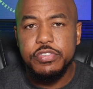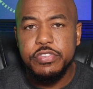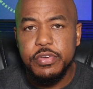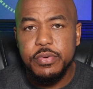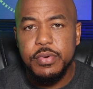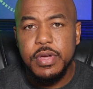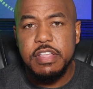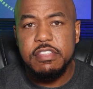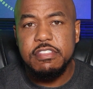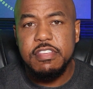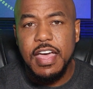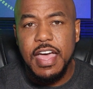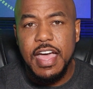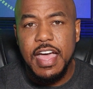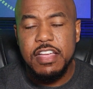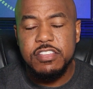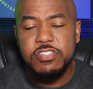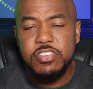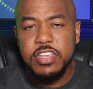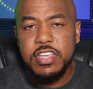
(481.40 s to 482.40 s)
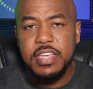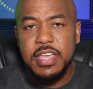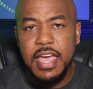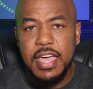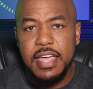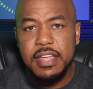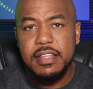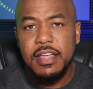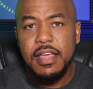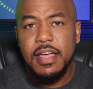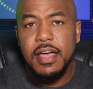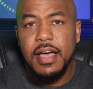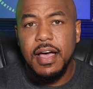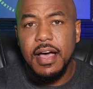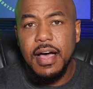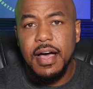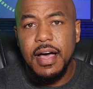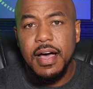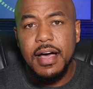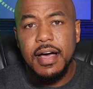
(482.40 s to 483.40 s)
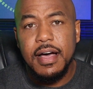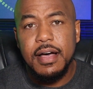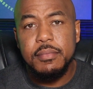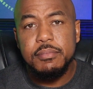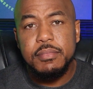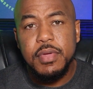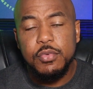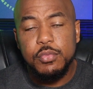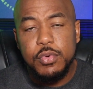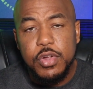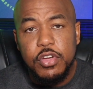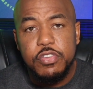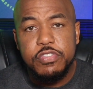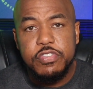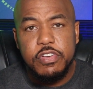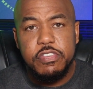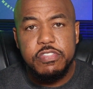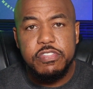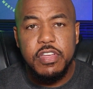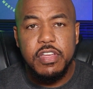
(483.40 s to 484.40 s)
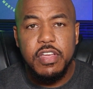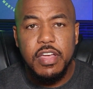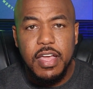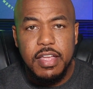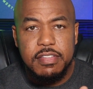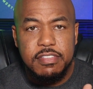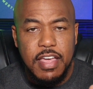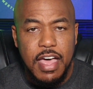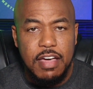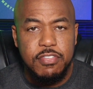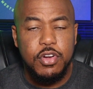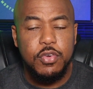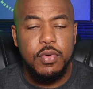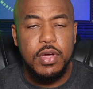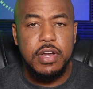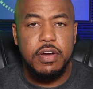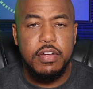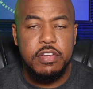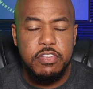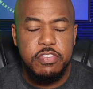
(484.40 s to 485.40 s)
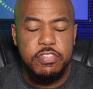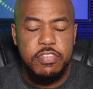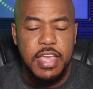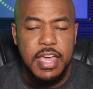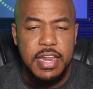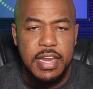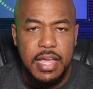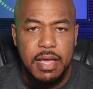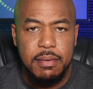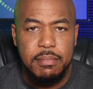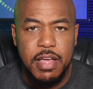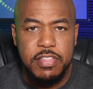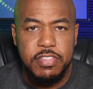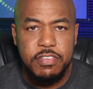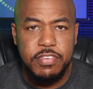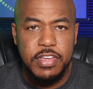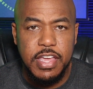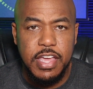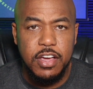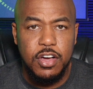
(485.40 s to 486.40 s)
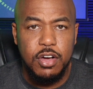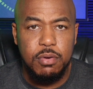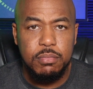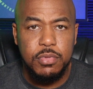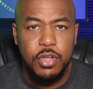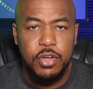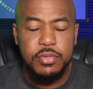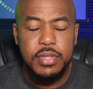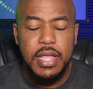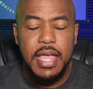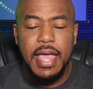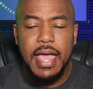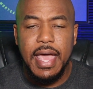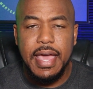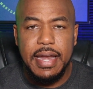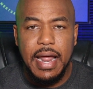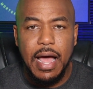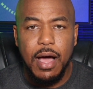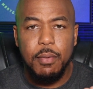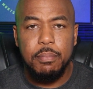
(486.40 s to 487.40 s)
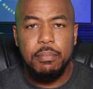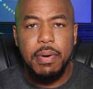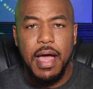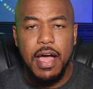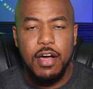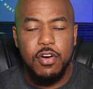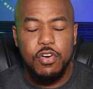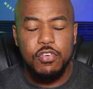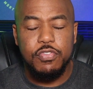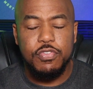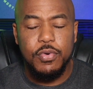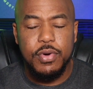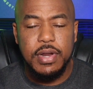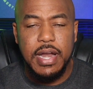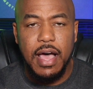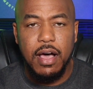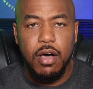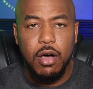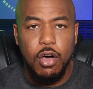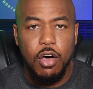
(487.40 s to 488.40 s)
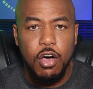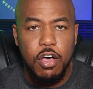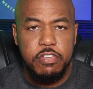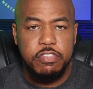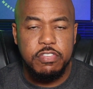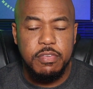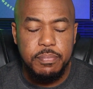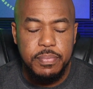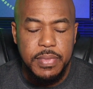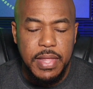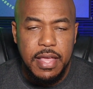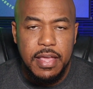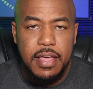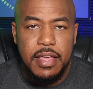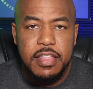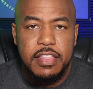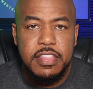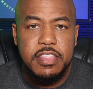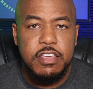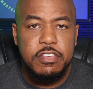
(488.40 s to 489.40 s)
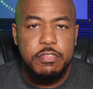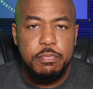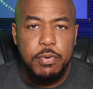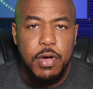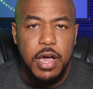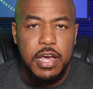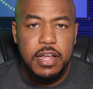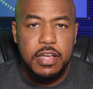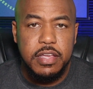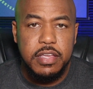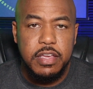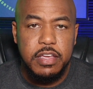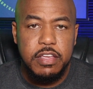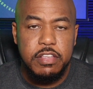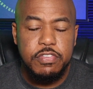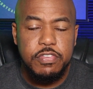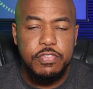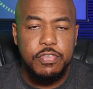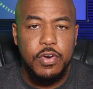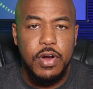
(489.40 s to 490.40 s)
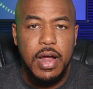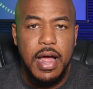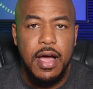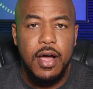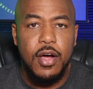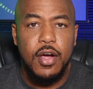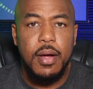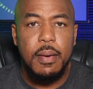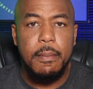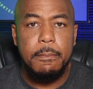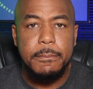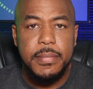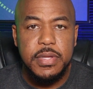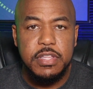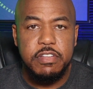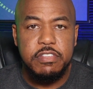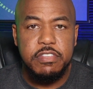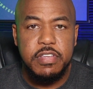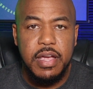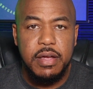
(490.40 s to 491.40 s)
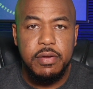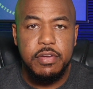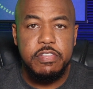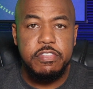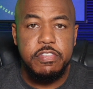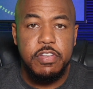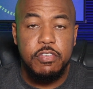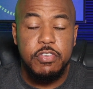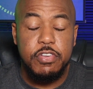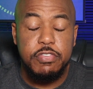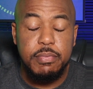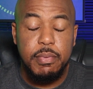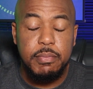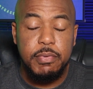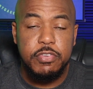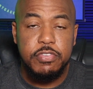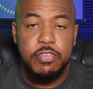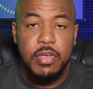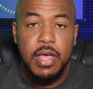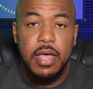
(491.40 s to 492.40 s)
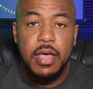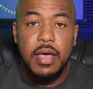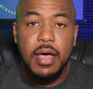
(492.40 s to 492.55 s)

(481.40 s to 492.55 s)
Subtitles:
do it to educate realtors to have a greater understanding about the VA Home Loan and how powerful and how awesome this product is for our military service members,